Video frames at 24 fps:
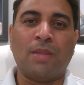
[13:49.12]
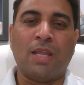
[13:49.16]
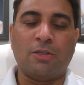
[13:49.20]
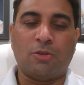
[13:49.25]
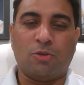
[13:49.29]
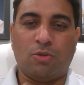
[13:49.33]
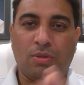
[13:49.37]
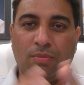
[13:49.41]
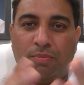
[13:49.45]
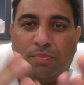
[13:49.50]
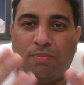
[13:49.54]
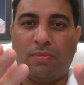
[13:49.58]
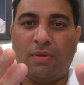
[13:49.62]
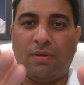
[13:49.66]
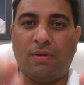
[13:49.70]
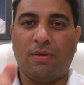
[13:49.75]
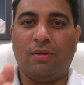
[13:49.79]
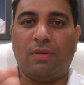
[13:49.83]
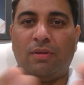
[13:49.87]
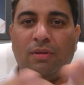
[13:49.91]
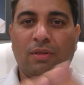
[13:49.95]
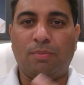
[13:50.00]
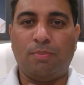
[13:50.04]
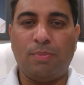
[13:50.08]
so
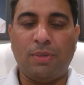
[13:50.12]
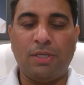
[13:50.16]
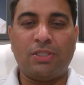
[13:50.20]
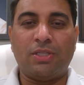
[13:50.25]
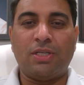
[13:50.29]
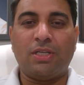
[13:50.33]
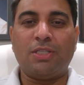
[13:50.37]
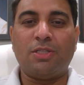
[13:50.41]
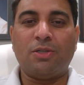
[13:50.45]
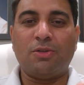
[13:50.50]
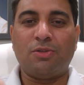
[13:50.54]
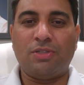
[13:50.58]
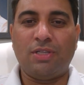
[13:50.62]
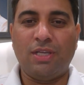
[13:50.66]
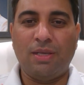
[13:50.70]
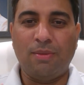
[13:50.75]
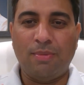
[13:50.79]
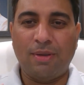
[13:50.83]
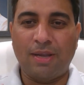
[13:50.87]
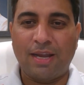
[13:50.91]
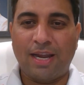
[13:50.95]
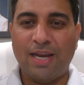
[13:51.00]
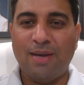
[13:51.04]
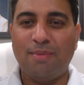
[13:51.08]
the pictures you see
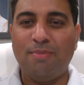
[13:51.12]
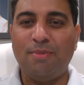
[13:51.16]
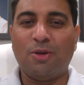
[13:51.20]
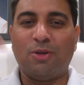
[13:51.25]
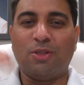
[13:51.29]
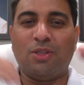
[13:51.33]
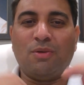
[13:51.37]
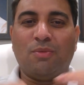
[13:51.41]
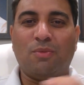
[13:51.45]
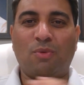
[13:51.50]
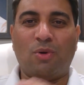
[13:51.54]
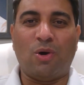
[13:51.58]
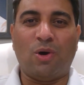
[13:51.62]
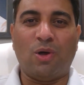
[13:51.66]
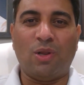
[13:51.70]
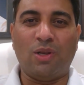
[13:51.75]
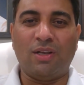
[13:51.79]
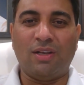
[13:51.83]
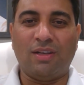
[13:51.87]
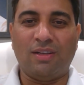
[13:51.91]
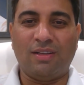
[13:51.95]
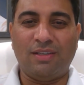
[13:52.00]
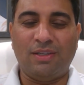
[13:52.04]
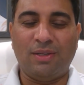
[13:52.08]
behind me on the
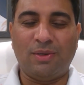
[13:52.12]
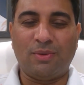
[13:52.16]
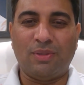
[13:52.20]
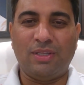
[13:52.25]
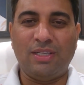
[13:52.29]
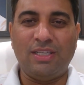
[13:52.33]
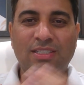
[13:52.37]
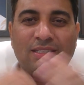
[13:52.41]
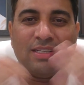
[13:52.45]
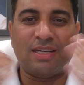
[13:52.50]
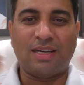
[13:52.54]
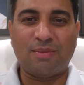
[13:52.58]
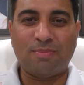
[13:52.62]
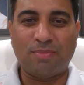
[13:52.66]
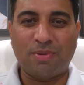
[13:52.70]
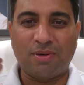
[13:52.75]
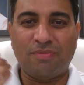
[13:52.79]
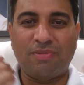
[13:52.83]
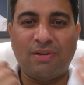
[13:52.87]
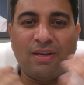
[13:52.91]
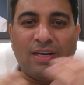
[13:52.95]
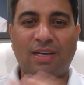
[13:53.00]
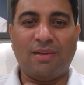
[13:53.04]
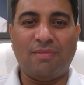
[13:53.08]
wall, these are
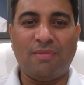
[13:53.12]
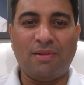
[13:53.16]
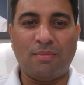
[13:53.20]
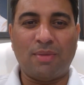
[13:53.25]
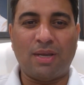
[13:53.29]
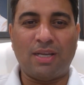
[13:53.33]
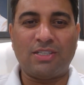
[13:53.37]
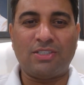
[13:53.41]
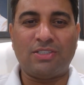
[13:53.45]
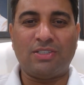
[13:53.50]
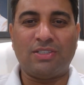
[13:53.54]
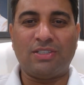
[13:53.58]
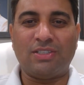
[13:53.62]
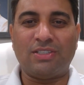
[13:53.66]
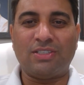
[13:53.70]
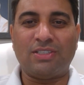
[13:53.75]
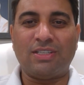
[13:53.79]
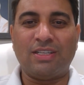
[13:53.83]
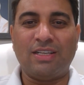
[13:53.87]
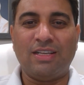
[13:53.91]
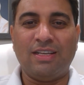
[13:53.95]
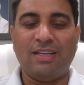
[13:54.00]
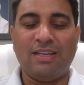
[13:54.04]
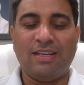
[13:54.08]
perfect living masters.